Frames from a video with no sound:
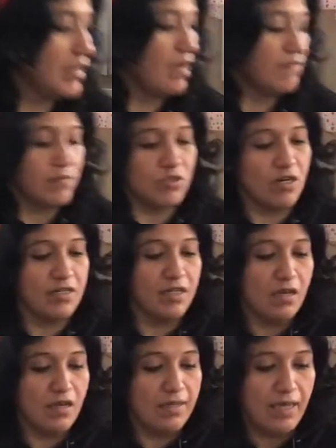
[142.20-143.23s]
got from
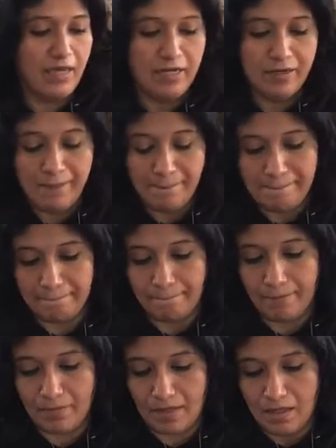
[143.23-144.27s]
Target online
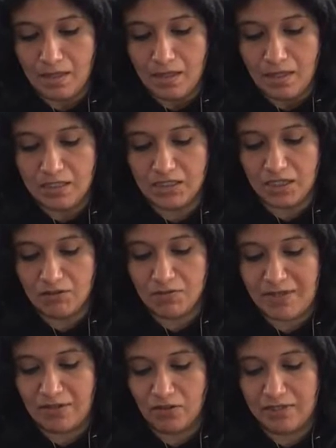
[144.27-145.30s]
a Star Wars
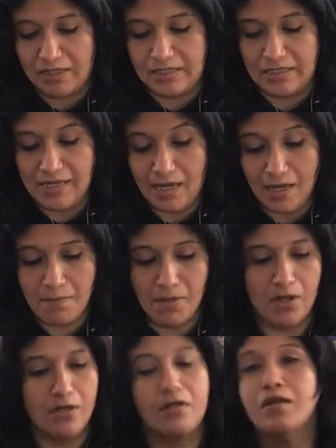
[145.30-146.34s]
Mandalorian
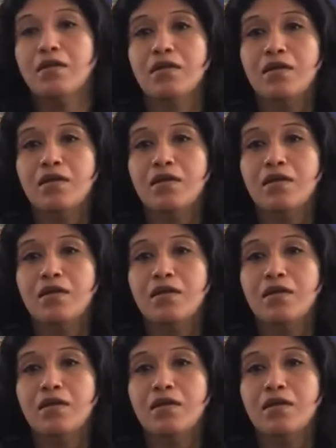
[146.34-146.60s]
tumbler